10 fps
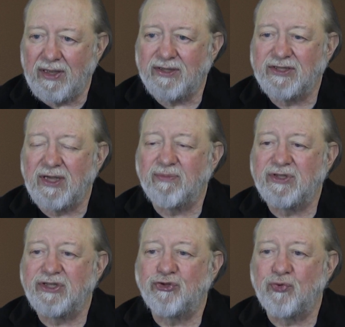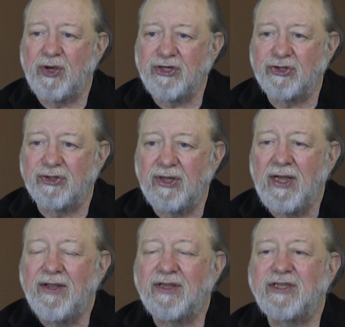in some situation,
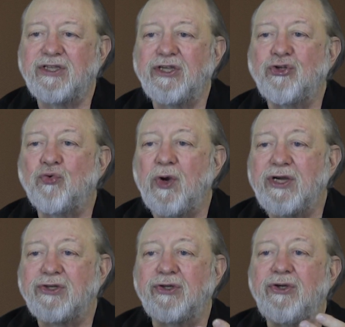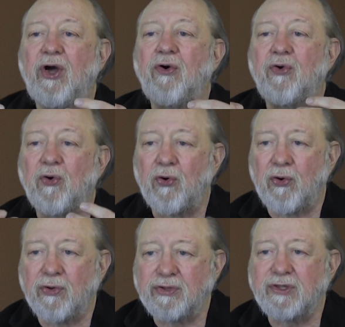the situation
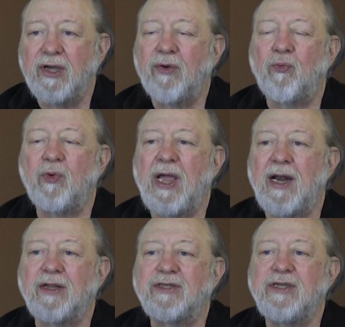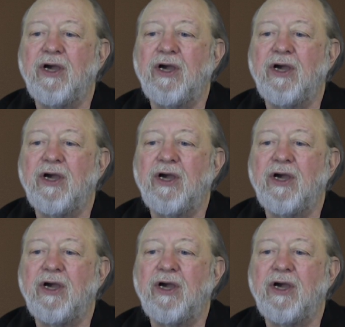occurs, reality